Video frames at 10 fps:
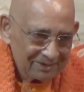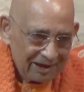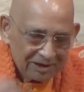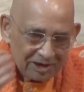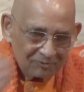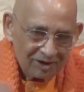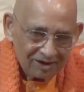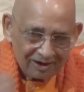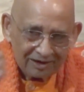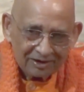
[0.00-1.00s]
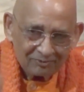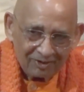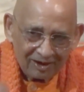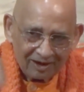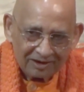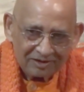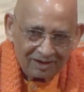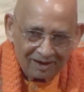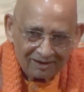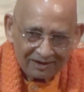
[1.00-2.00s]
Keshava, Keshava,
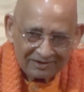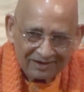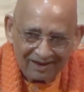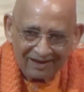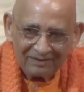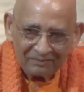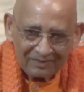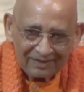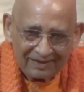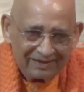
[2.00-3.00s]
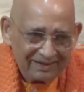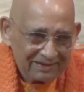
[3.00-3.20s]
Krishna, Krishna.